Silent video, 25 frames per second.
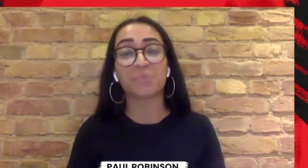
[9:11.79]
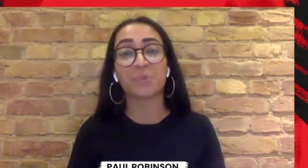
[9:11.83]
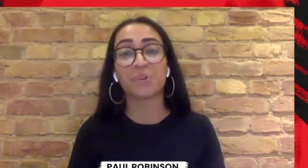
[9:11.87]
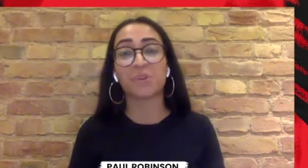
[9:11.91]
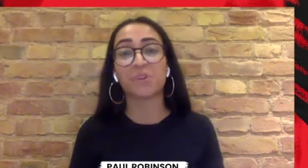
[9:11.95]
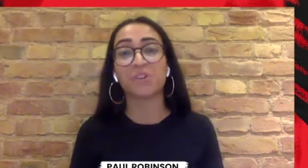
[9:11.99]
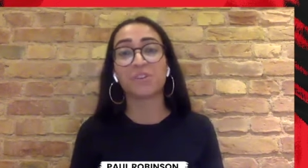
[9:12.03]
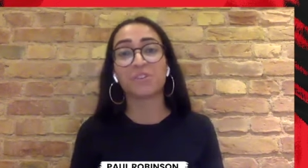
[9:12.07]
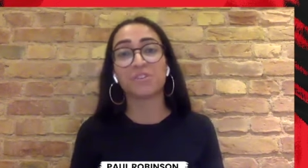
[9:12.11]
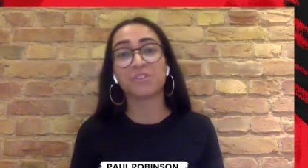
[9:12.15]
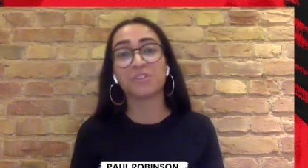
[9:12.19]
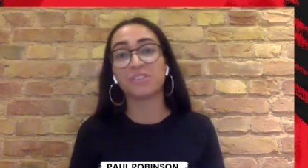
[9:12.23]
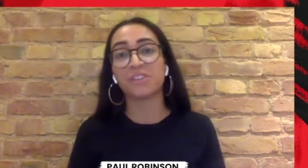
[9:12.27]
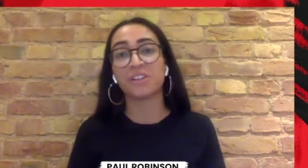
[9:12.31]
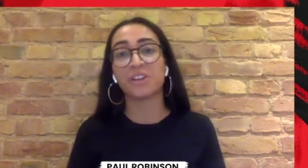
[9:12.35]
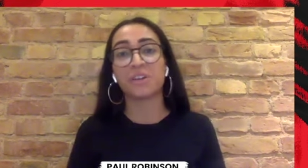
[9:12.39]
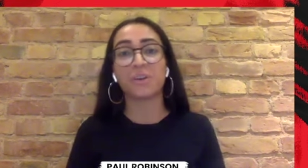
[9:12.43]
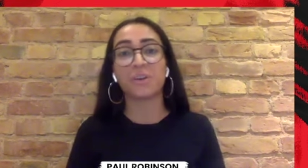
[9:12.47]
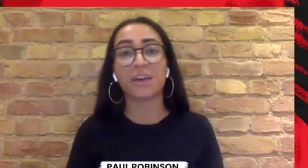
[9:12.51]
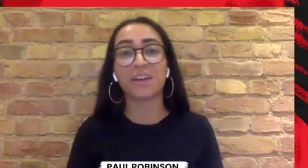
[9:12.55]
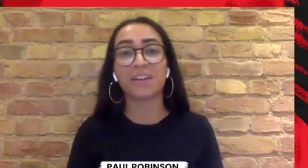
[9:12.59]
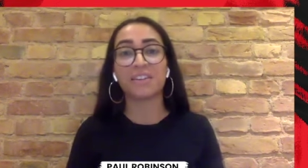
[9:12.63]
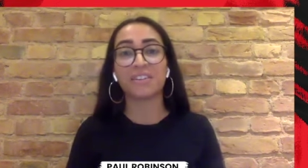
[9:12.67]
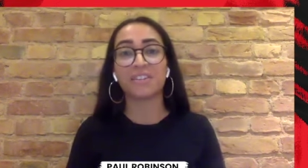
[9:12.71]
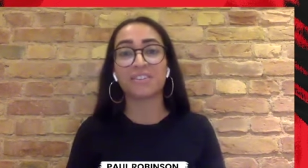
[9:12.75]
But, you know,
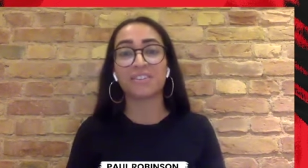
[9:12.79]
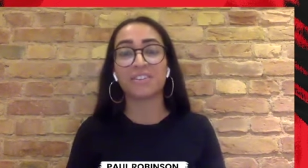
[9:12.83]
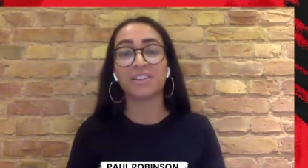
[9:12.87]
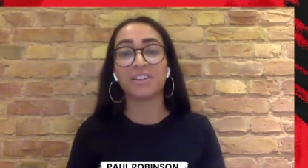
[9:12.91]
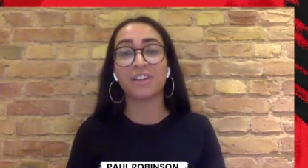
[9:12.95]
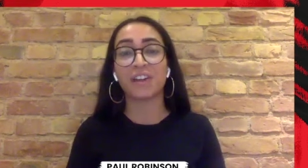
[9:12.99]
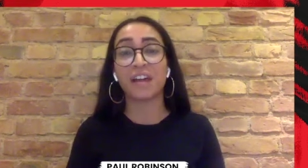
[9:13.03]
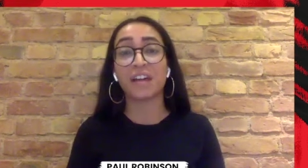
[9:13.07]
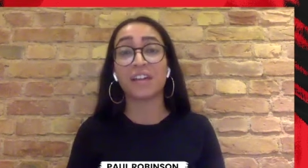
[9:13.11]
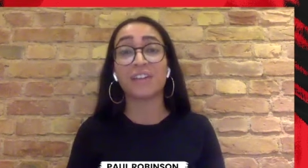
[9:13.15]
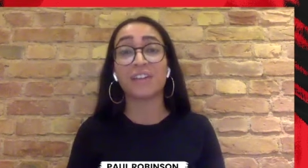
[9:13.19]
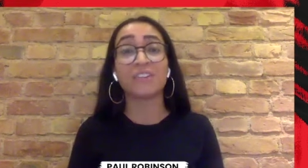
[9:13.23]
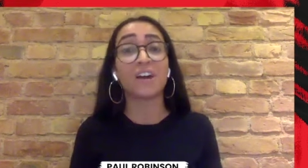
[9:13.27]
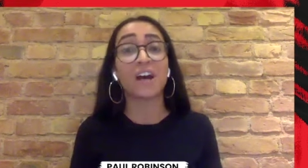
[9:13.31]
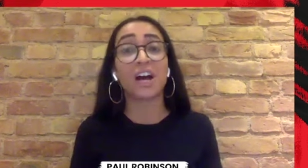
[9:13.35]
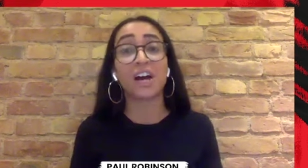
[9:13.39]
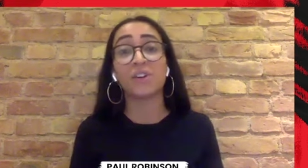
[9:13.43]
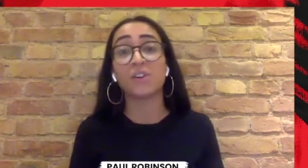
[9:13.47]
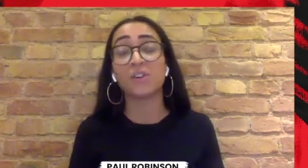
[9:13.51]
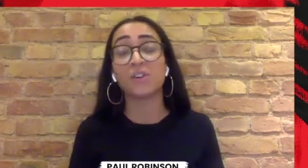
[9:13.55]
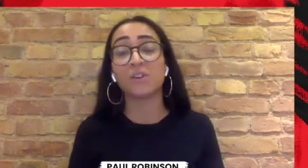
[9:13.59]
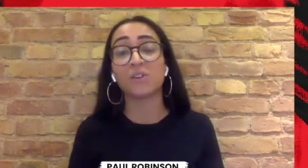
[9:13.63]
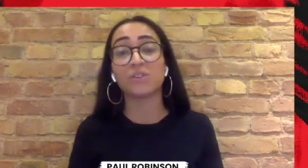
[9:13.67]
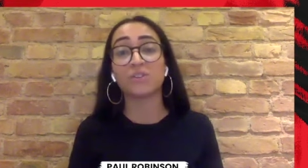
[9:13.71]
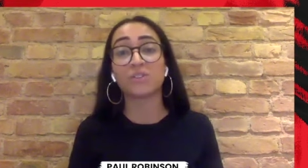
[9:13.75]
Henderson
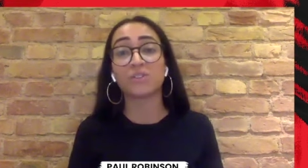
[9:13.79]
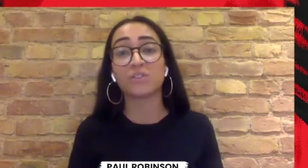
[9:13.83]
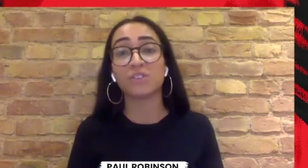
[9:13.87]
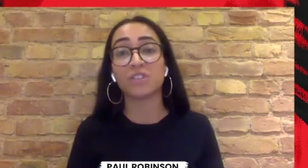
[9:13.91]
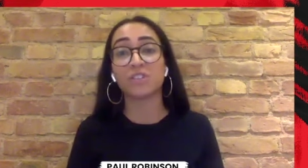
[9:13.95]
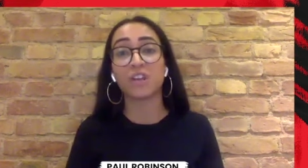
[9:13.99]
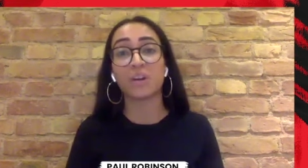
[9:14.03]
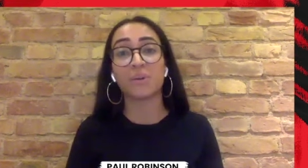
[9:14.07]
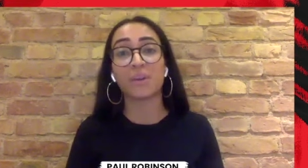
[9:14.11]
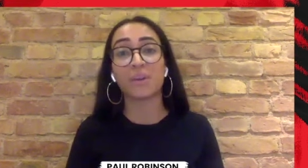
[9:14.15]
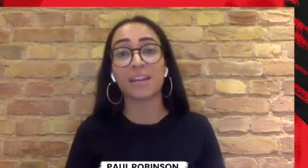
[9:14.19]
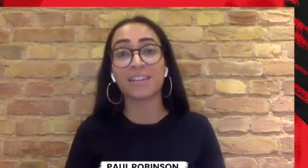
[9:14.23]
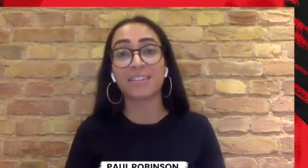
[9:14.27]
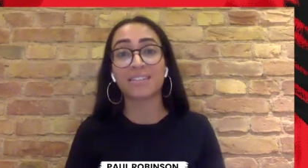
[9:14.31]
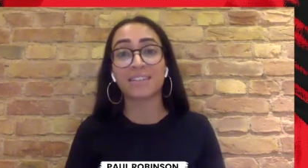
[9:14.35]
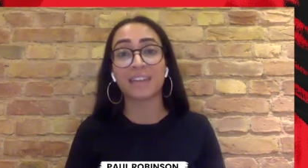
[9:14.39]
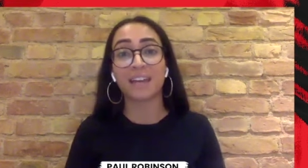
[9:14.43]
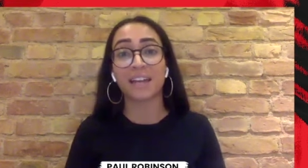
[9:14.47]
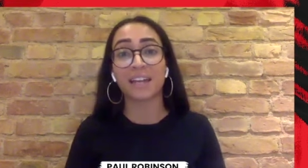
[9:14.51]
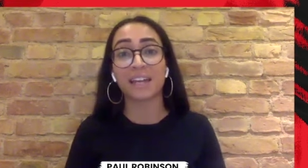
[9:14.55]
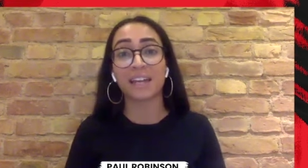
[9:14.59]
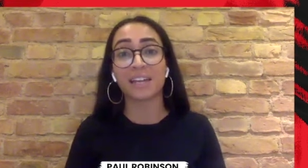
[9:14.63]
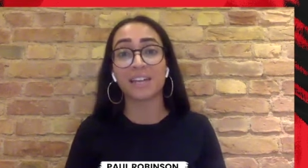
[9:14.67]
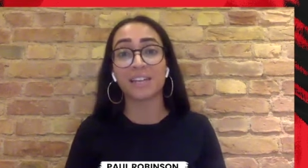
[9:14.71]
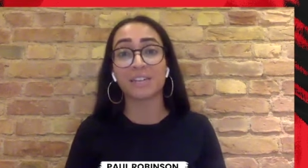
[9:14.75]
and also, you know, an
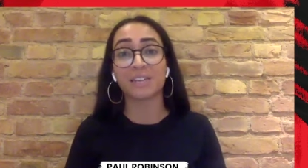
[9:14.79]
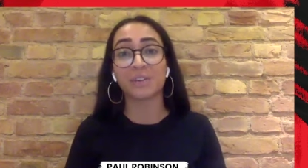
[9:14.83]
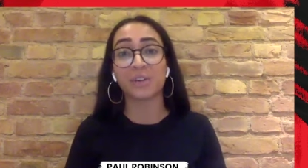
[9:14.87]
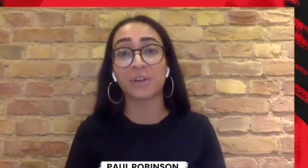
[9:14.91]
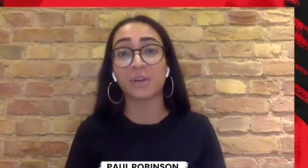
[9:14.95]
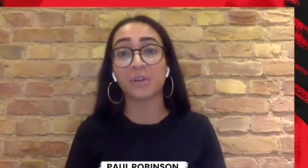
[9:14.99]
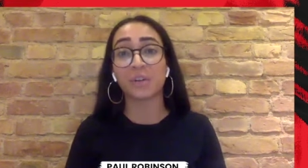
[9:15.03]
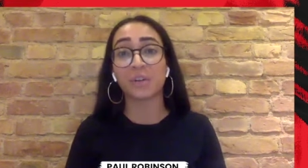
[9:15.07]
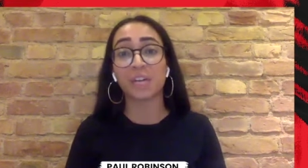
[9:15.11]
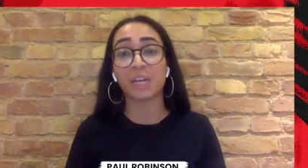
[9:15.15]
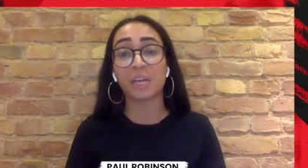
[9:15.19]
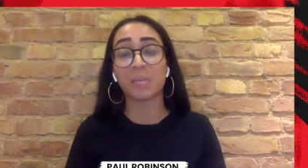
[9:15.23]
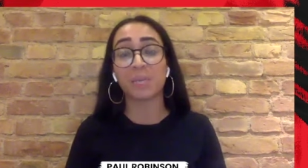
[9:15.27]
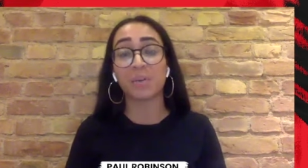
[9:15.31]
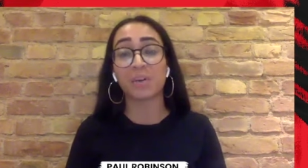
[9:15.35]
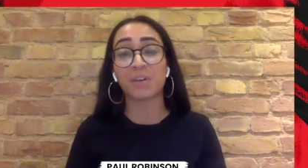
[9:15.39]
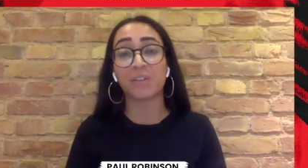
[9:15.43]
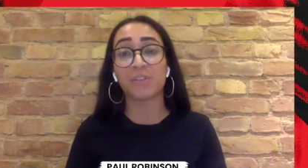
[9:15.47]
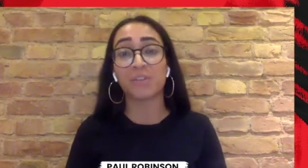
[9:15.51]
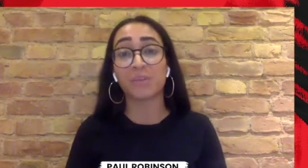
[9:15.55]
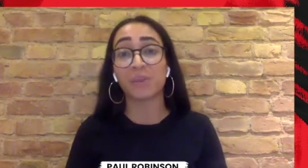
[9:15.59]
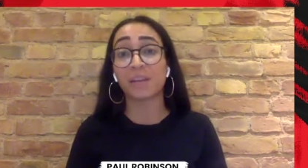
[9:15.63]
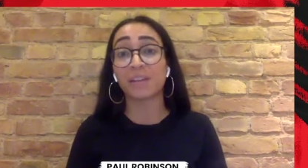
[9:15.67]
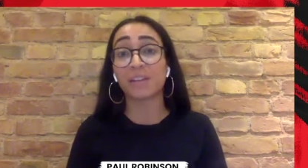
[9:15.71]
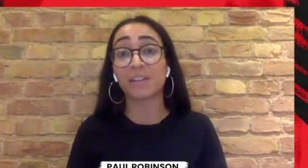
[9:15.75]
exciting goalkeeper
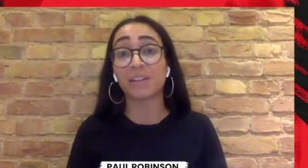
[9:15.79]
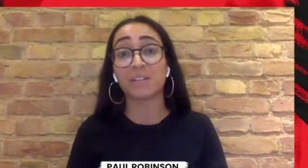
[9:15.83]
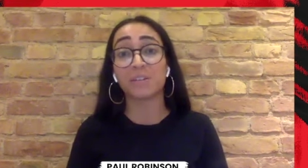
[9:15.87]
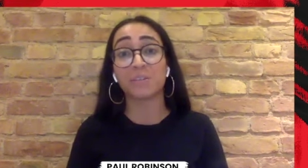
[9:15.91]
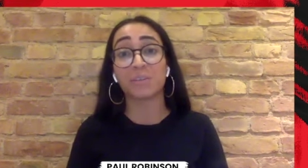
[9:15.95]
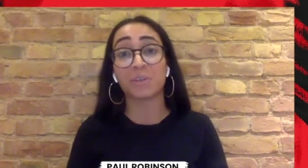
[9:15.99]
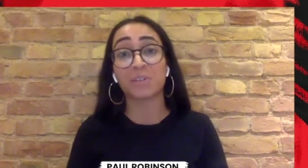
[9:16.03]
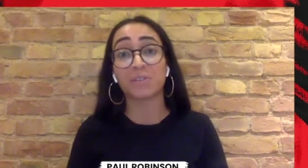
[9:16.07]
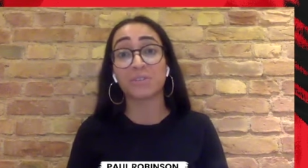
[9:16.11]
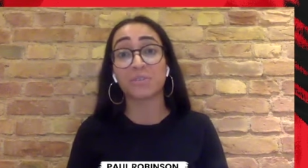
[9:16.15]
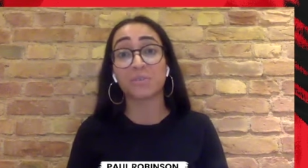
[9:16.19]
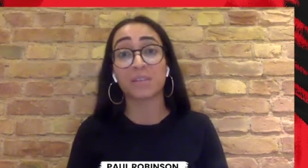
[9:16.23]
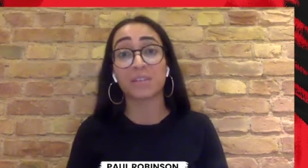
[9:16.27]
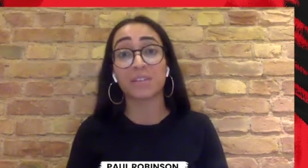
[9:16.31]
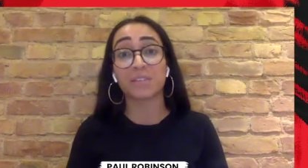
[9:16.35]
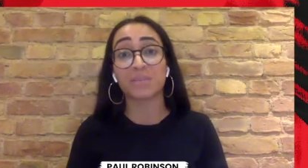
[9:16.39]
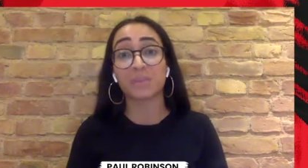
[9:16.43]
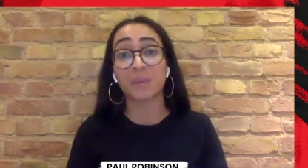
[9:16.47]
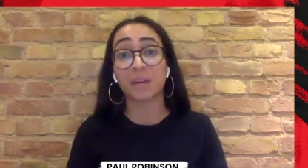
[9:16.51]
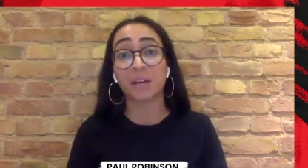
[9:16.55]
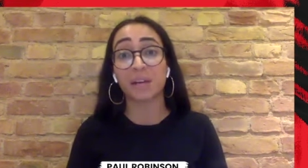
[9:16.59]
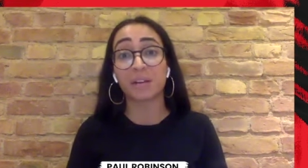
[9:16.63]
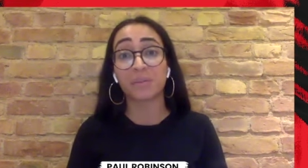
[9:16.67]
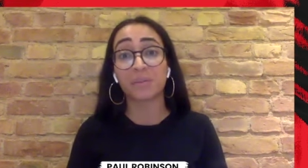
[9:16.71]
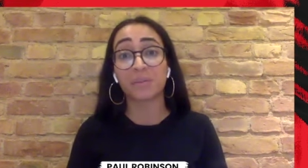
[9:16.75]
for England possibly as
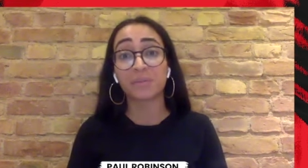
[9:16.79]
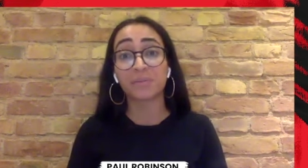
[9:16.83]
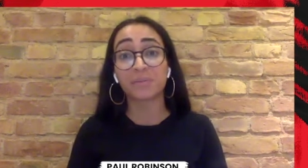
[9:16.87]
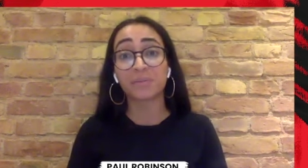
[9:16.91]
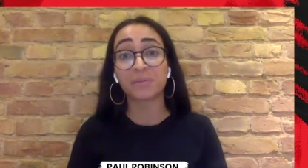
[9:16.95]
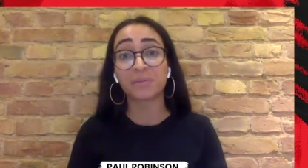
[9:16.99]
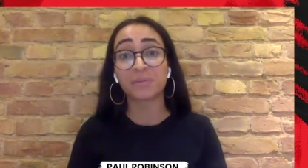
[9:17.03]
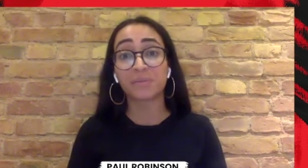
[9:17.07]
well.